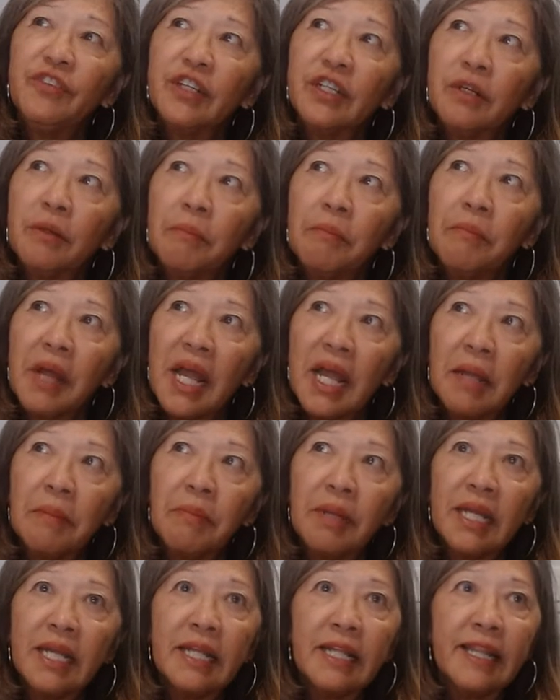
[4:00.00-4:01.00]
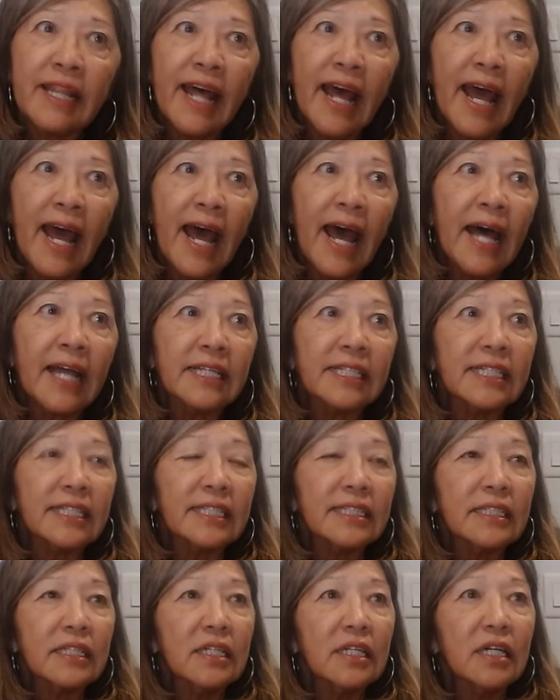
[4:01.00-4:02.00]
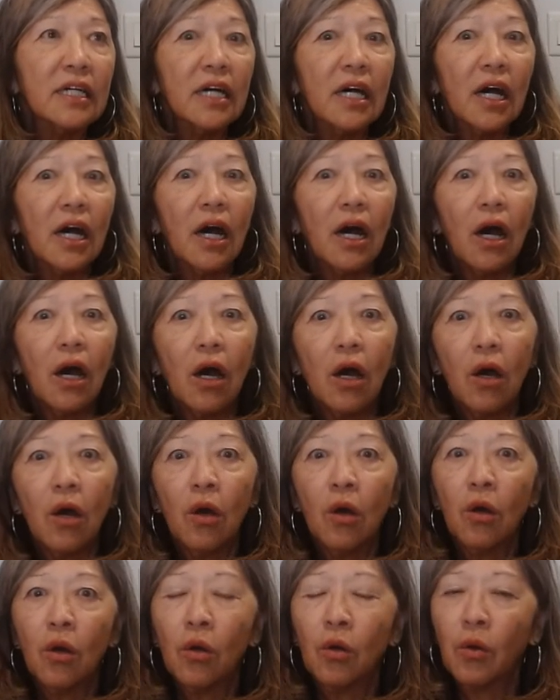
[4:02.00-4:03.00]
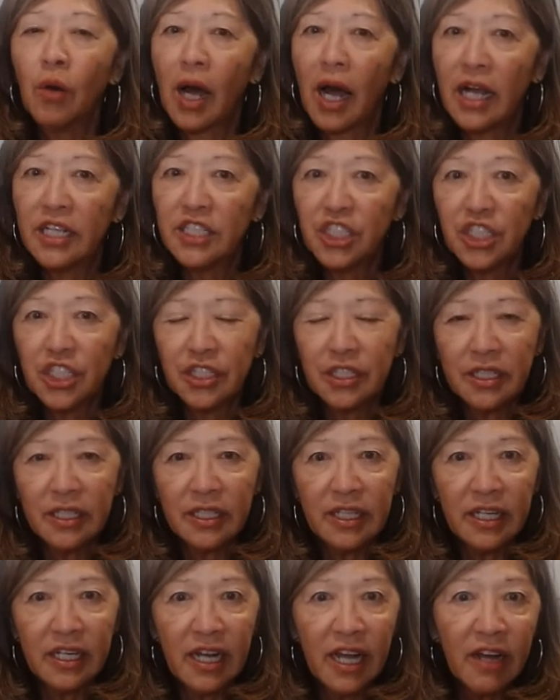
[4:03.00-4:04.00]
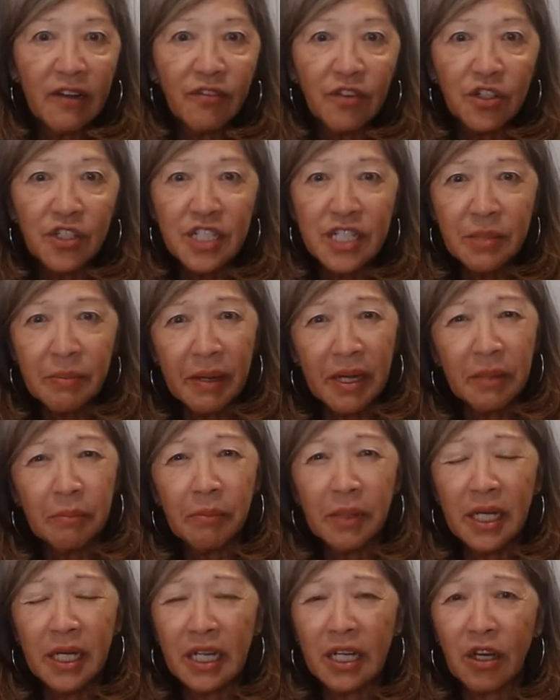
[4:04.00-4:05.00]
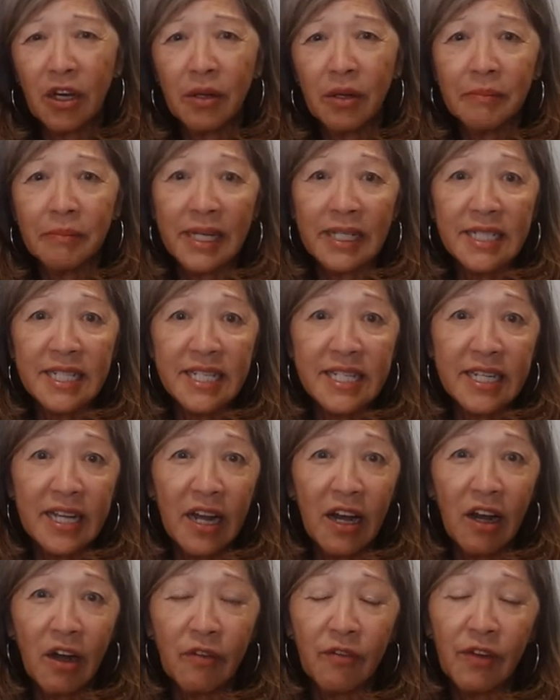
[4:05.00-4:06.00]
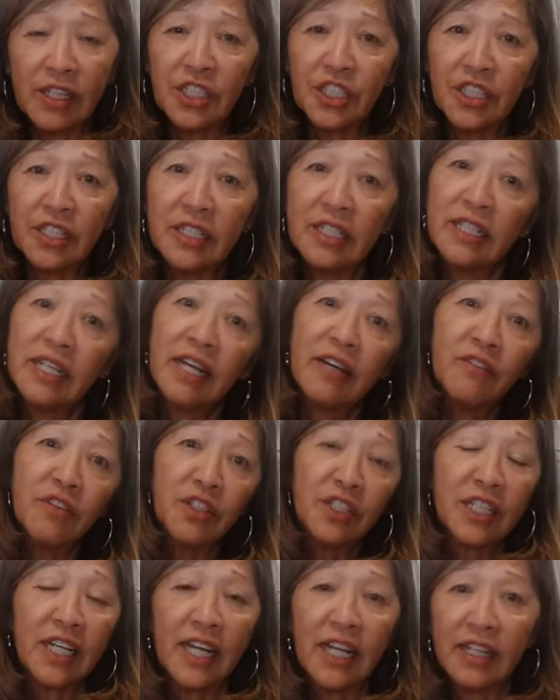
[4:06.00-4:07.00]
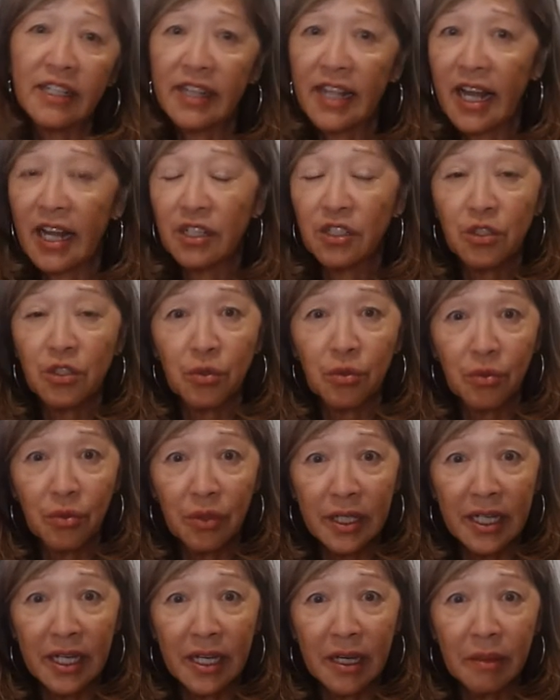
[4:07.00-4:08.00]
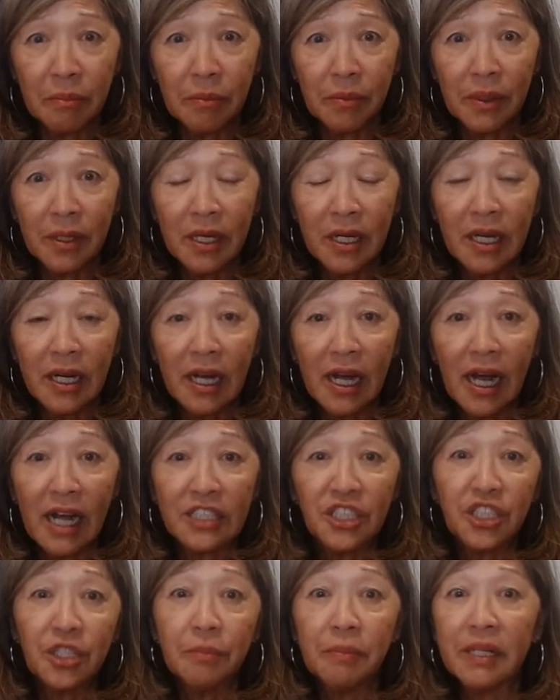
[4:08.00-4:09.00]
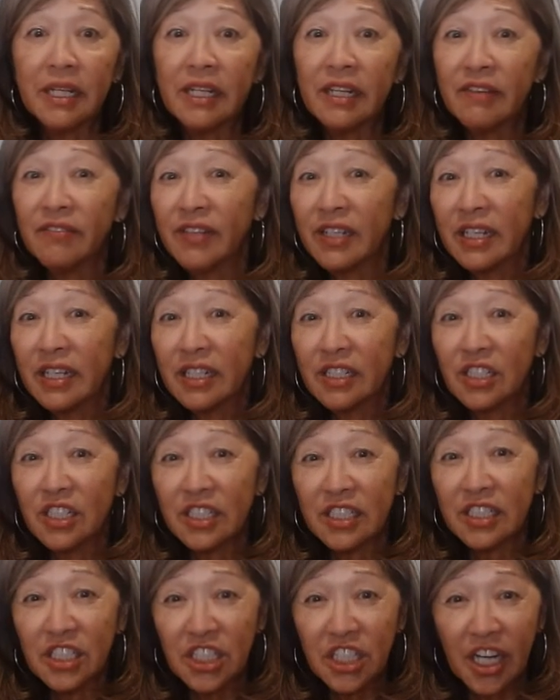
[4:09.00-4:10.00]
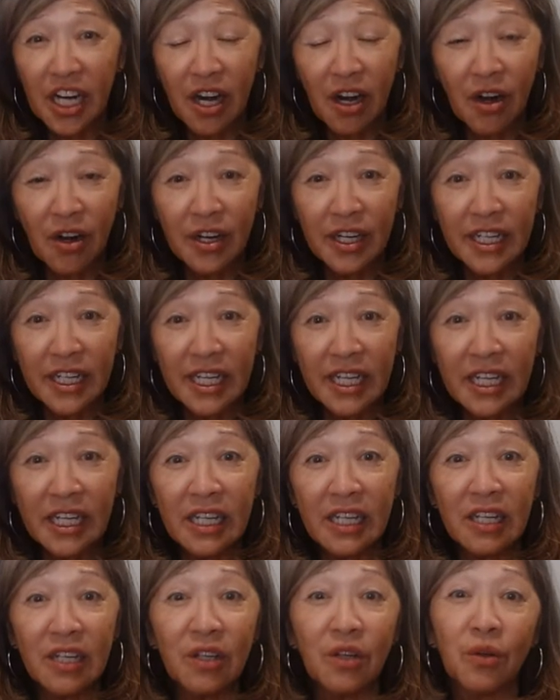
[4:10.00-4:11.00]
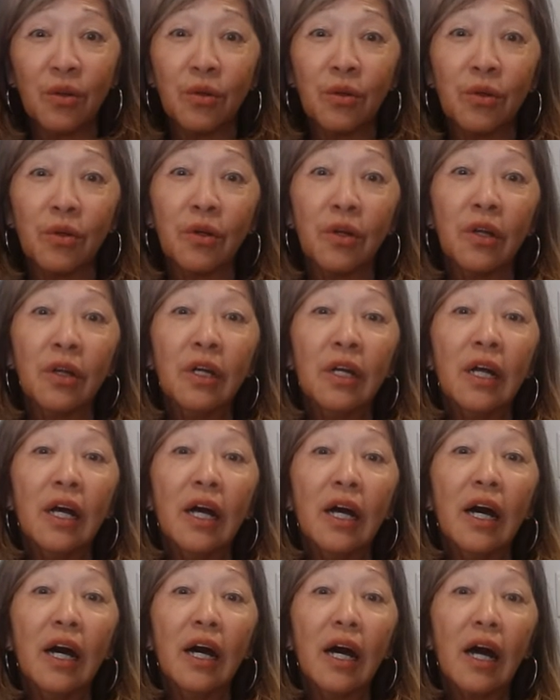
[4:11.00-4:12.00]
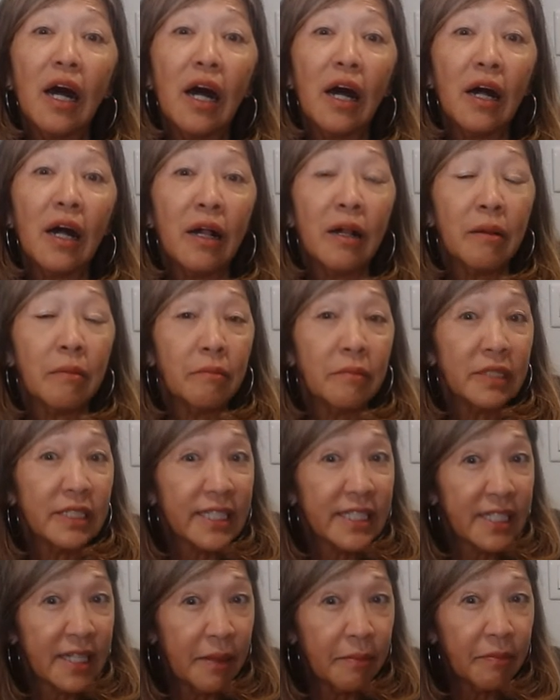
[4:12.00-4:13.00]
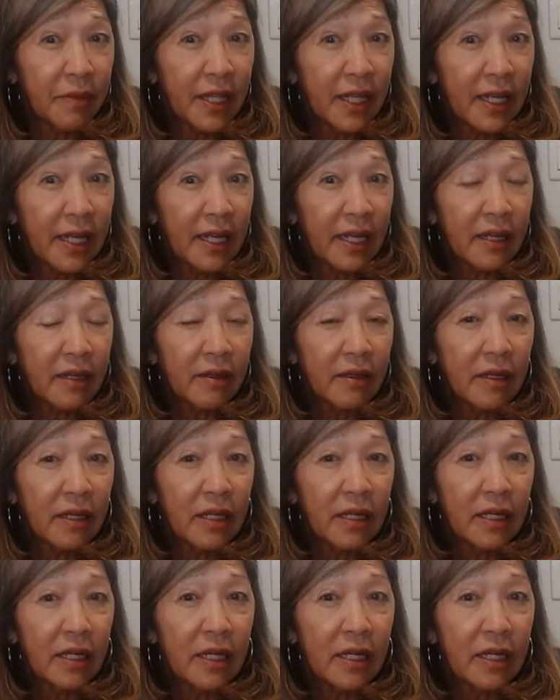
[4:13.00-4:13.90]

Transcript: feel maybe that, oh, I should never spend money on myself? I should never take that trip. I should be giving it to charity or something.